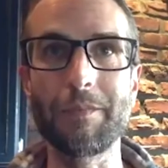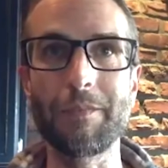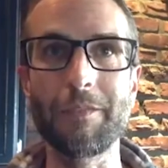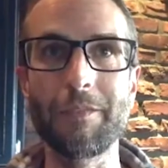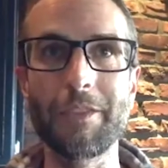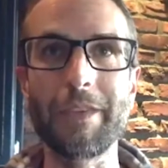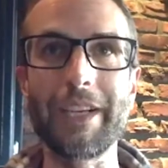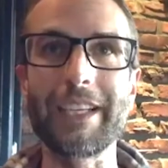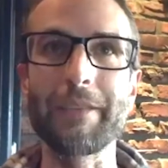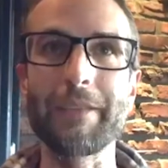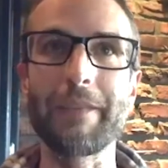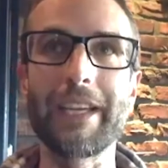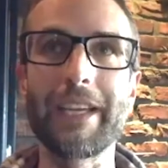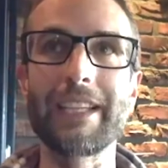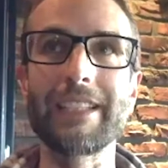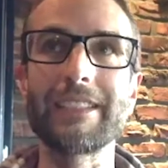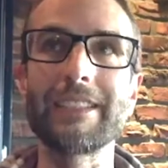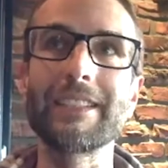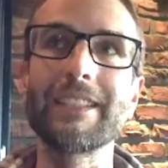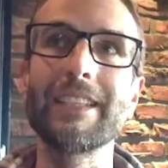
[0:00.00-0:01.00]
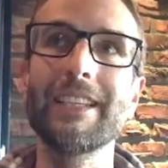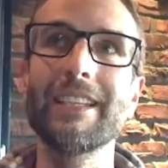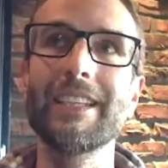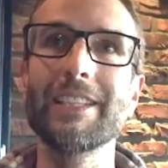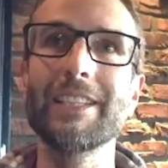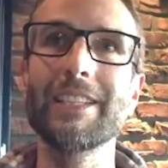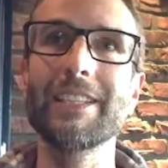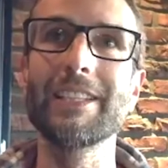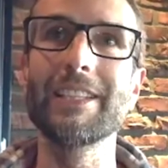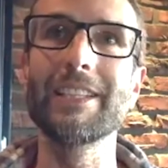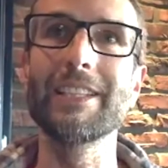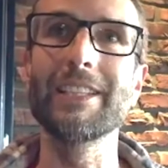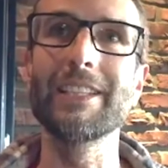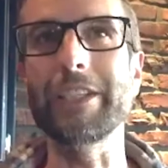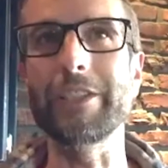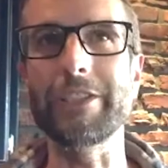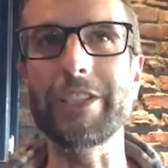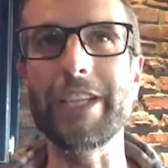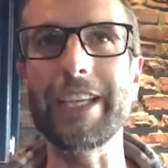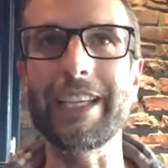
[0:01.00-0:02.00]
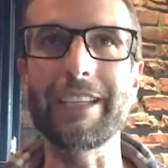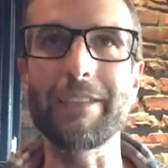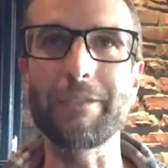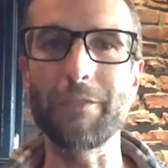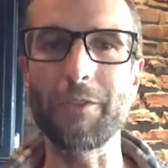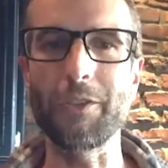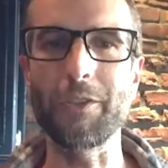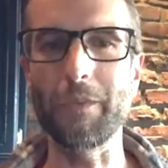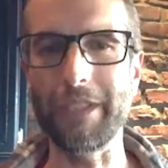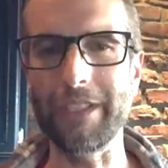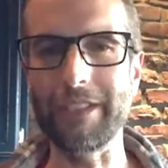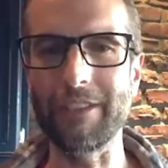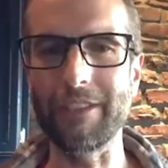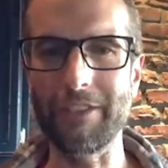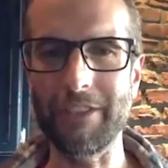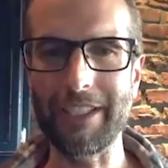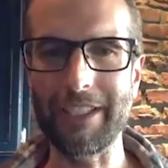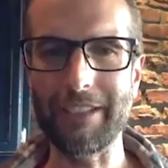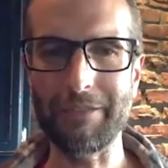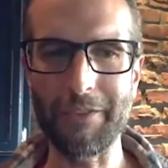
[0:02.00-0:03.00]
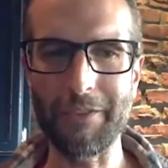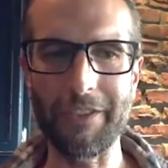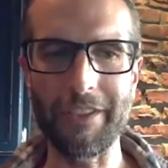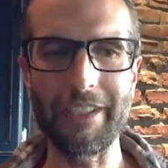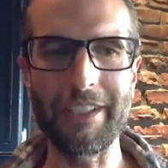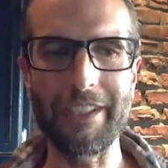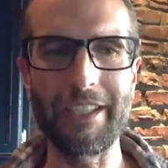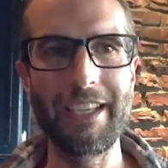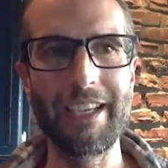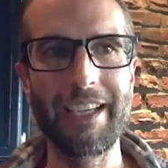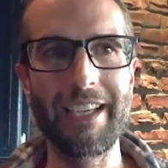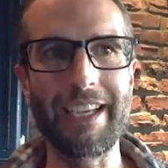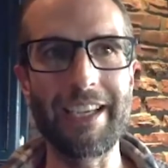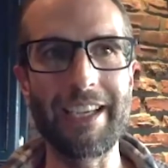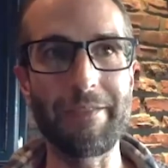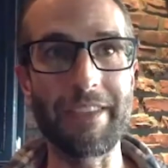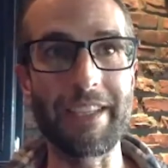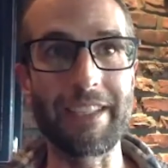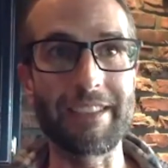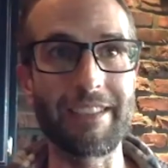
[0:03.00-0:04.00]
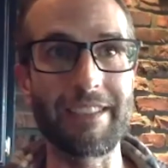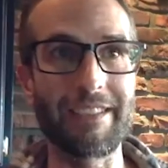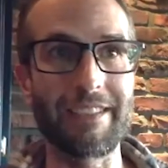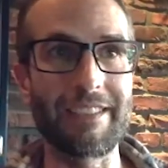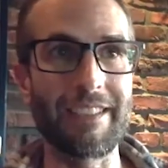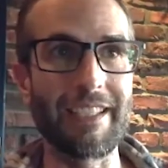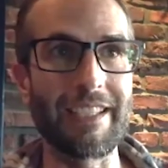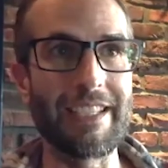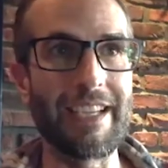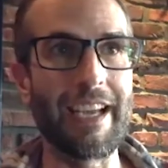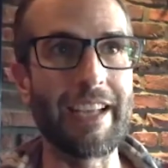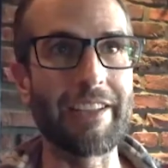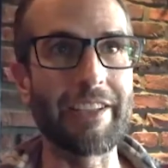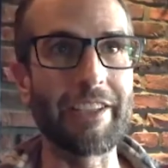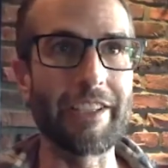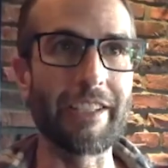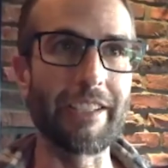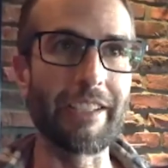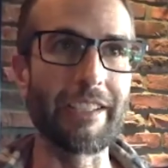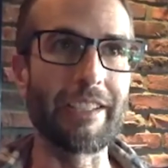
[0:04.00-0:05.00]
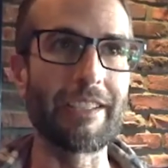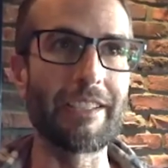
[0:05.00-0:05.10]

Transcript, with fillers: we recommend depending on what you're taking it for what you're looking for if it's another